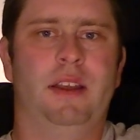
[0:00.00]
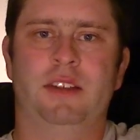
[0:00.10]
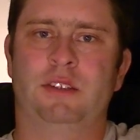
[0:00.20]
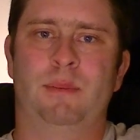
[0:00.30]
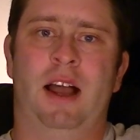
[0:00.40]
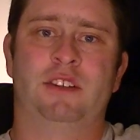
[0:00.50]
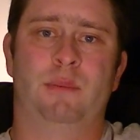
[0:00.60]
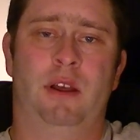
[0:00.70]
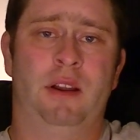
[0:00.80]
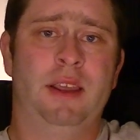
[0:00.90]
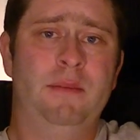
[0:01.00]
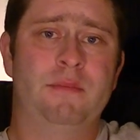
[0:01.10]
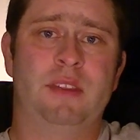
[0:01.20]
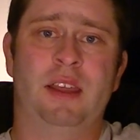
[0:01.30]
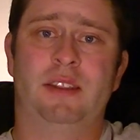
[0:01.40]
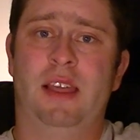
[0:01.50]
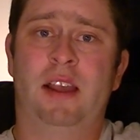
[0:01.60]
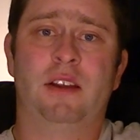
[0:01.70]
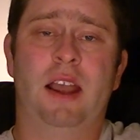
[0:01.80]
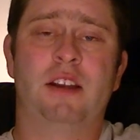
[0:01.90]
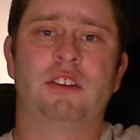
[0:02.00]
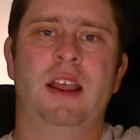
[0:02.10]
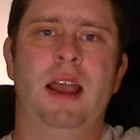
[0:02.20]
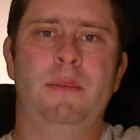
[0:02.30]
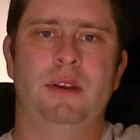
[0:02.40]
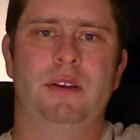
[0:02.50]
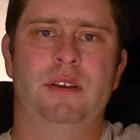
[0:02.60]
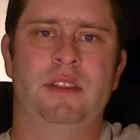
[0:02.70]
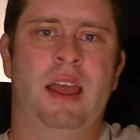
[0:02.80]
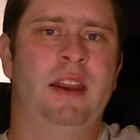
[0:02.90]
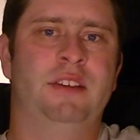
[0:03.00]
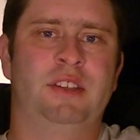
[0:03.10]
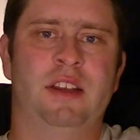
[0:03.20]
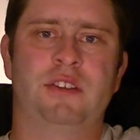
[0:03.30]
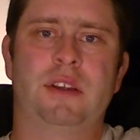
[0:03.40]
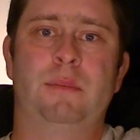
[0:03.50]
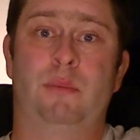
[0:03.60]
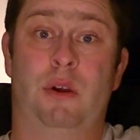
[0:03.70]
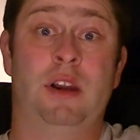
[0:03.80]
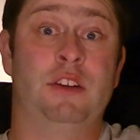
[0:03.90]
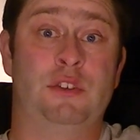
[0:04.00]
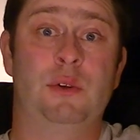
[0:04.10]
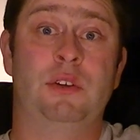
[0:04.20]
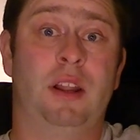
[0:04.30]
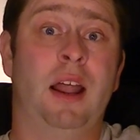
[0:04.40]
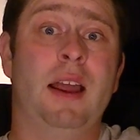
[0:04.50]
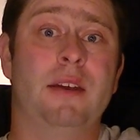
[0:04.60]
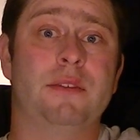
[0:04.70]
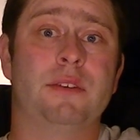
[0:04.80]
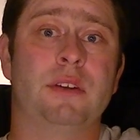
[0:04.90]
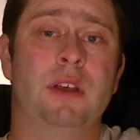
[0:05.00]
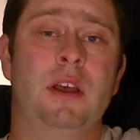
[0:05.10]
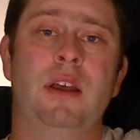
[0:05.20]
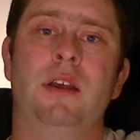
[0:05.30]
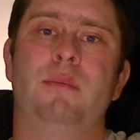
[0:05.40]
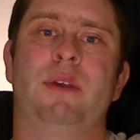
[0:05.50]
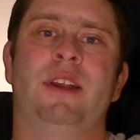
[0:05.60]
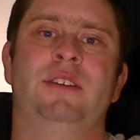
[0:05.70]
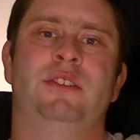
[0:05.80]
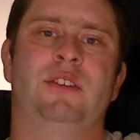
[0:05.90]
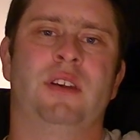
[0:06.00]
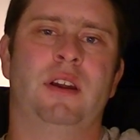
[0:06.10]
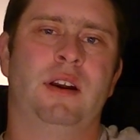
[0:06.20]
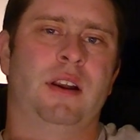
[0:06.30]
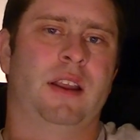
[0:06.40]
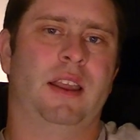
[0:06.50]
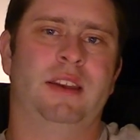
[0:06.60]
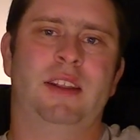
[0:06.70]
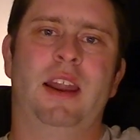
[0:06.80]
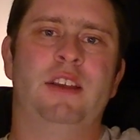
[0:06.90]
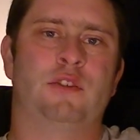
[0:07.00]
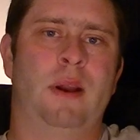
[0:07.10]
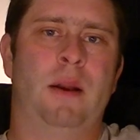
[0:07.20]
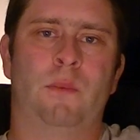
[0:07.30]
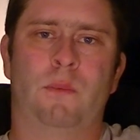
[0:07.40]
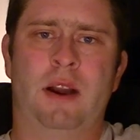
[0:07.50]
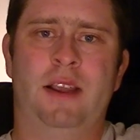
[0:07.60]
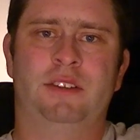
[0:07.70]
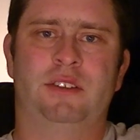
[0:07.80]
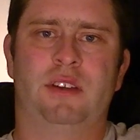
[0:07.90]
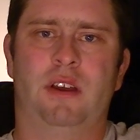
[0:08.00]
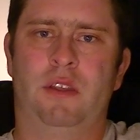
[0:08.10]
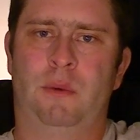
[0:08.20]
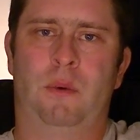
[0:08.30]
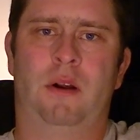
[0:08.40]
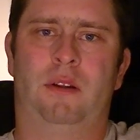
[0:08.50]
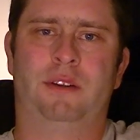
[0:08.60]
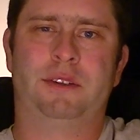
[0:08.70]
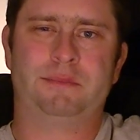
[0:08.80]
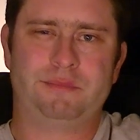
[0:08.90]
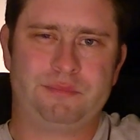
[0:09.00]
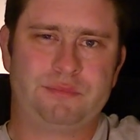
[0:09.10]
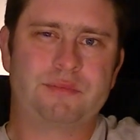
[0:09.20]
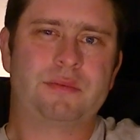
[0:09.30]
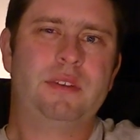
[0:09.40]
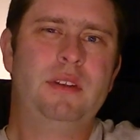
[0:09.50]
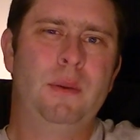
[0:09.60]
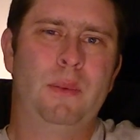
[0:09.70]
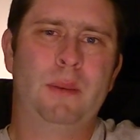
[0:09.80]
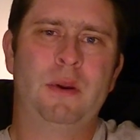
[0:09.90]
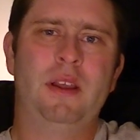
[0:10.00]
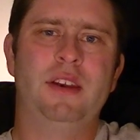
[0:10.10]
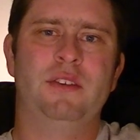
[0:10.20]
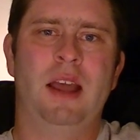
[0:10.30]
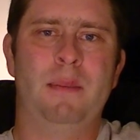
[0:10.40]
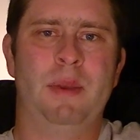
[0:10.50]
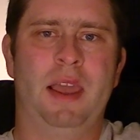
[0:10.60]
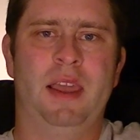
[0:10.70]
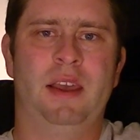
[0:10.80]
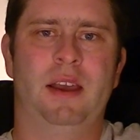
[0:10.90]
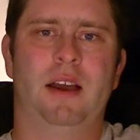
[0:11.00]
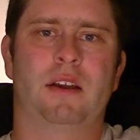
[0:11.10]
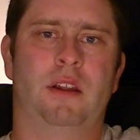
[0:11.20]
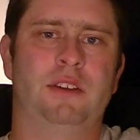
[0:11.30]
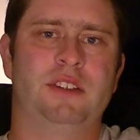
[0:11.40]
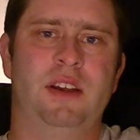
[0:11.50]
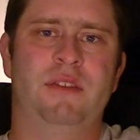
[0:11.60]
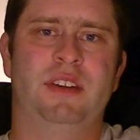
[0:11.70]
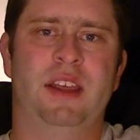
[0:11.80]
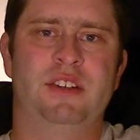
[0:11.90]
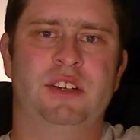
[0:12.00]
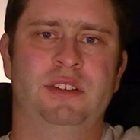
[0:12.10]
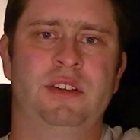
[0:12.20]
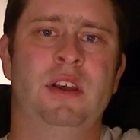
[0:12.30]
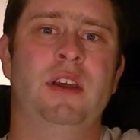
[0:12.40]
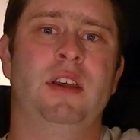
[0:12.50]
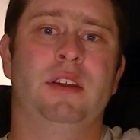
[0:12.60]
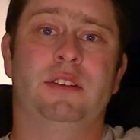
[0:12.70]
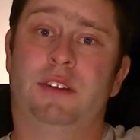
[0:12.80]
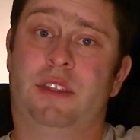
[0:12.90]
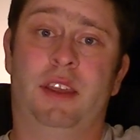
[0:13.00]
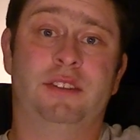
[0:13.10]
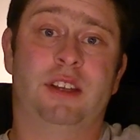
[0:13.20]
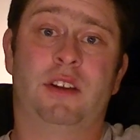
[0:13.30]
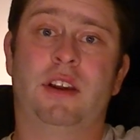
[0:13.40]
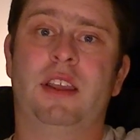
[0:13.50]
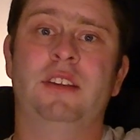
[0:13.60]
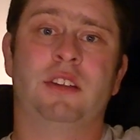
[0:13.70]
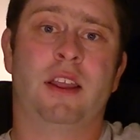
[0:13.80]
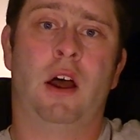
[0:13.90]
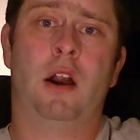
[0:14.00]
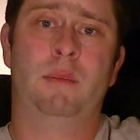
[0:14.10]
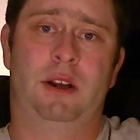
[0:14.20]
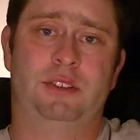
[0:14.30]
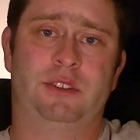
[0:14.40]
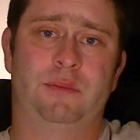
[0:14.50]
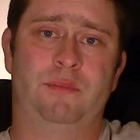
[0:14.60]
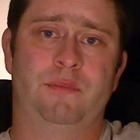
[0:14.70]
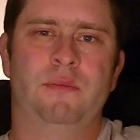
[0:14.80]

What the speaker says: It's a possibility that that could actually happen. That is actually pretty true to life, because in today's rat race of the world, we really do not pay close enough attention to things that could easily harm us.